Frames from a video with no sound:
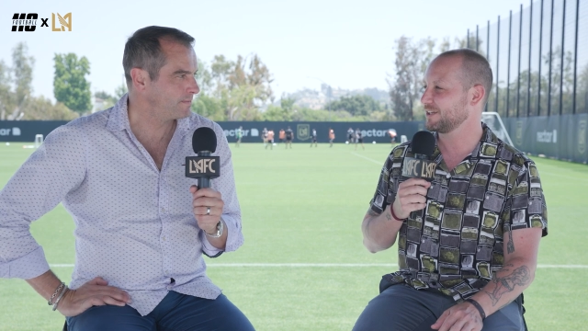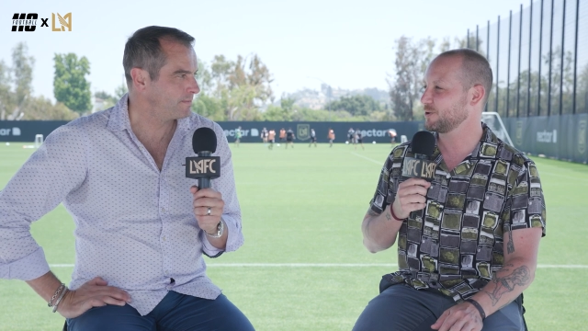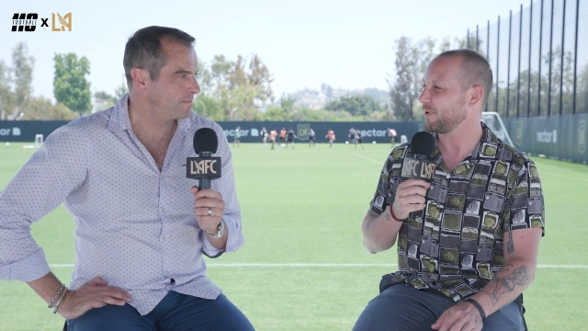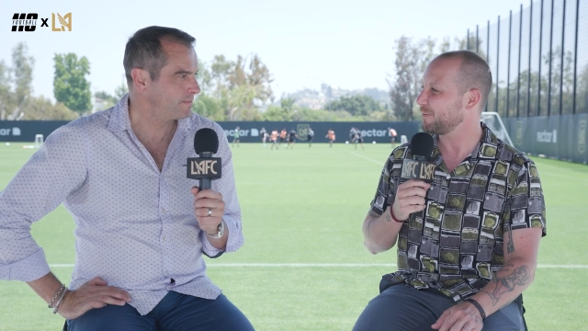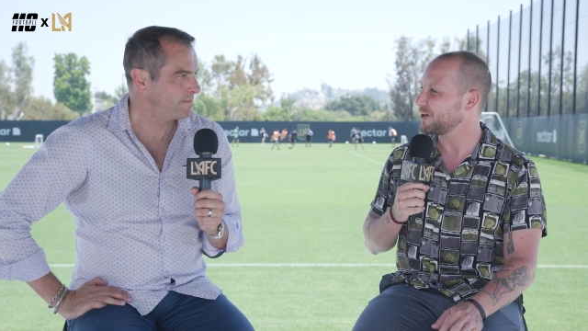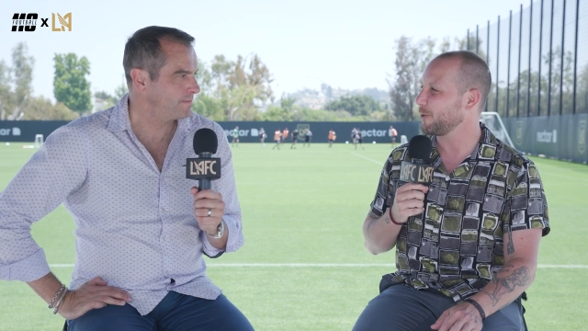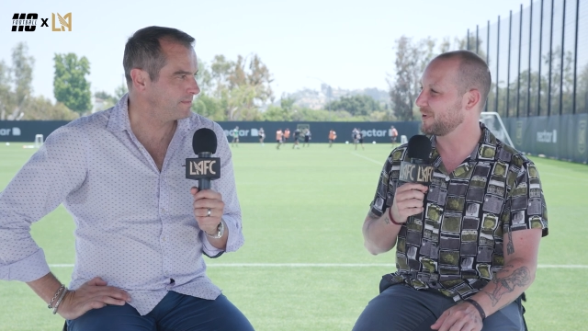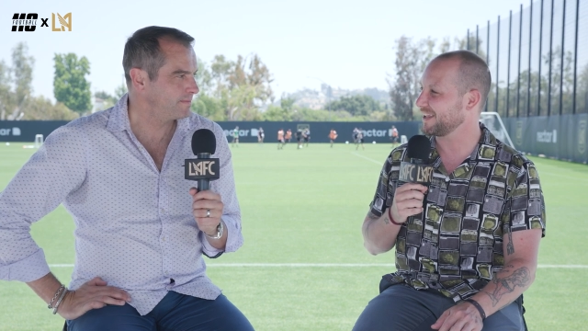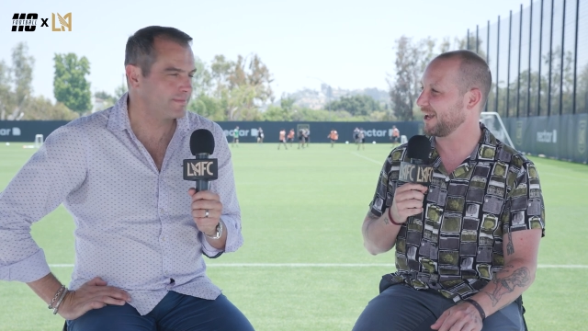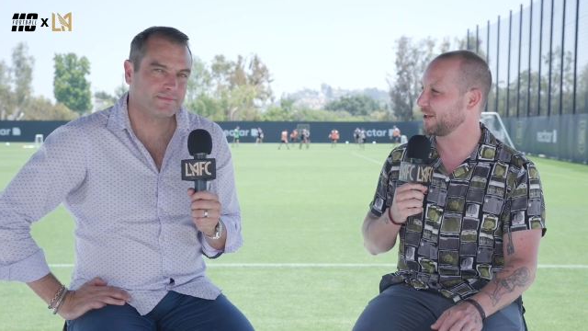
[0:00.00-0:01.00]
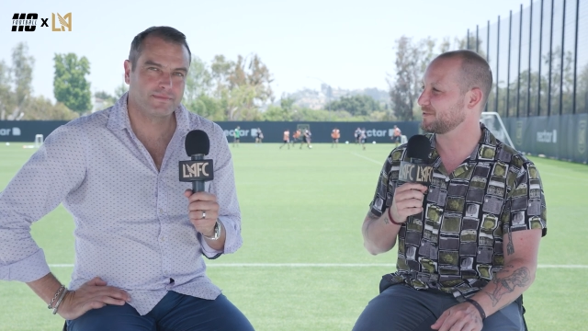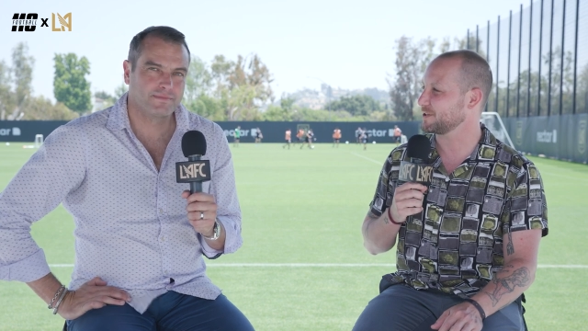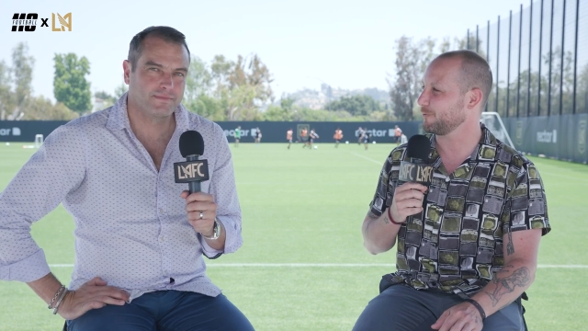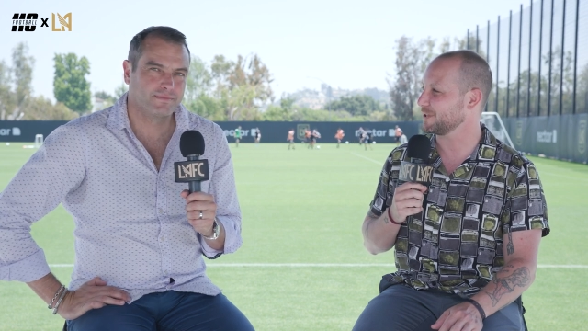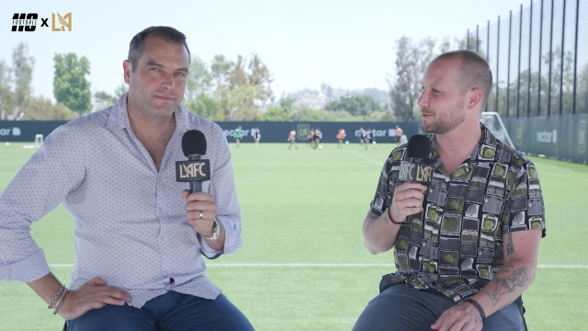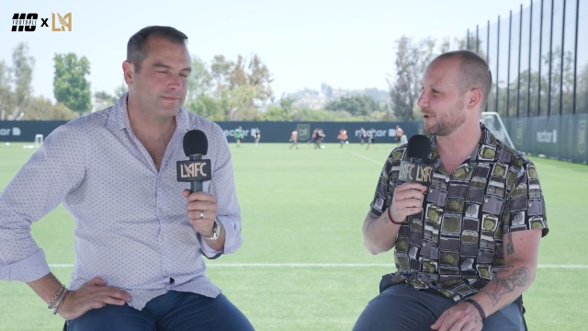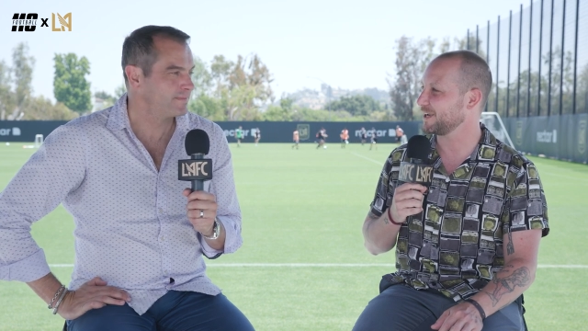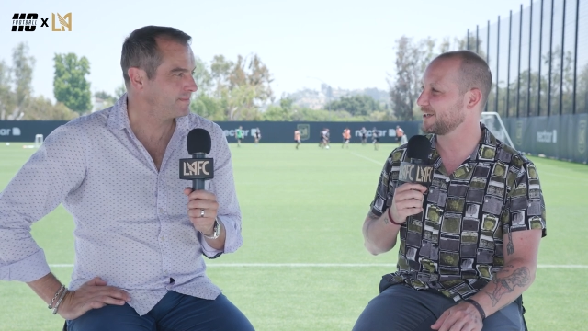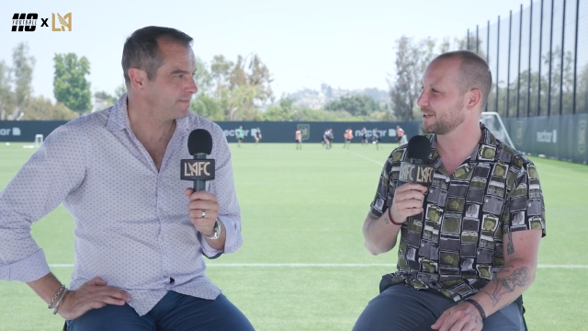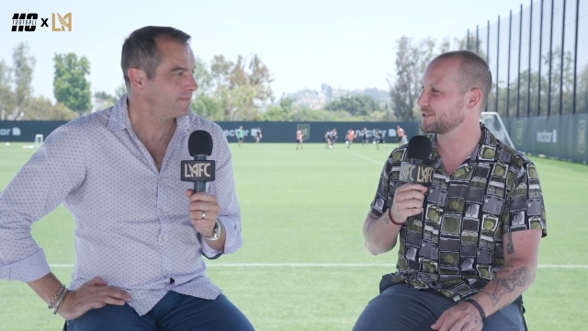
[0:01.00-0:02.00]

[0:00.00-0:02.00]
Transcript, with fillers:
Speaker 1: you're probably hoping that LAFC wins, right?